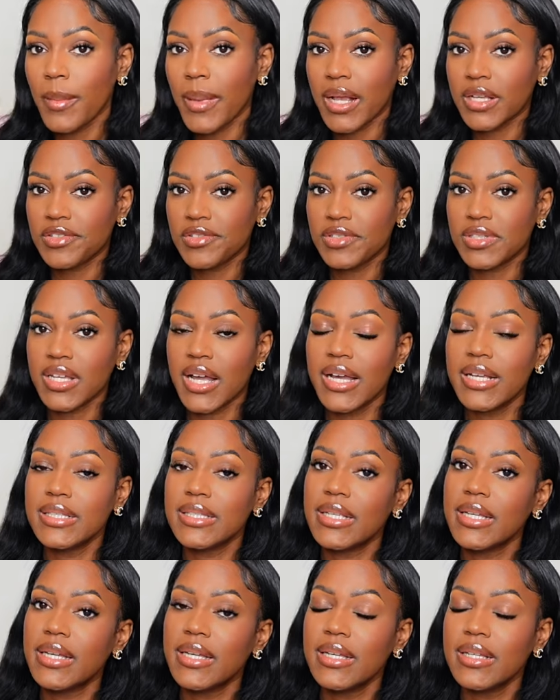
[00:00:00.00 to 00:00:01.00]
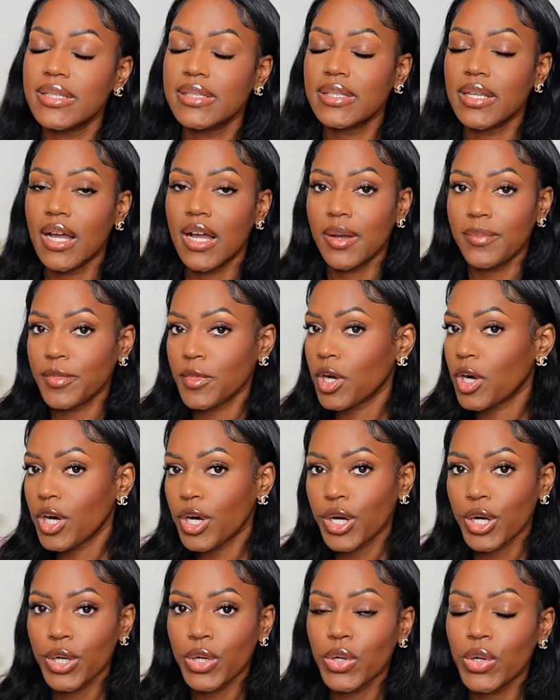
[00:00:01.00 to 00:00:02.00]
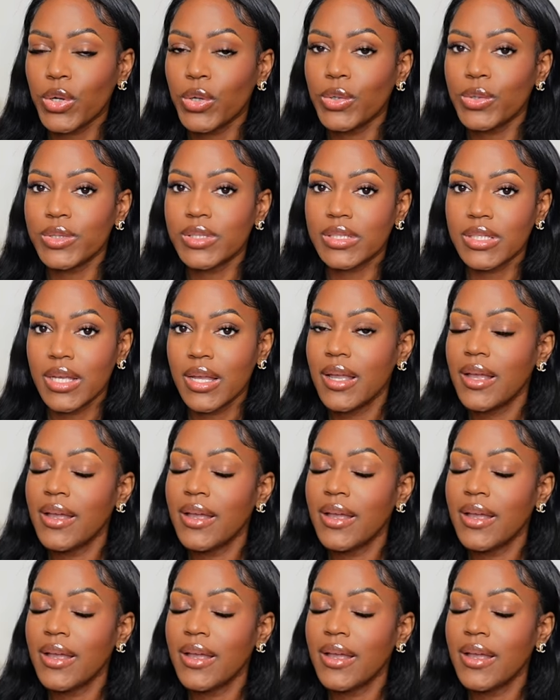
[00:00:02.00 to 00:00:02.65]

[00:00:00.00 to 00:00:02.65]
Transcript: exercises, um, curls,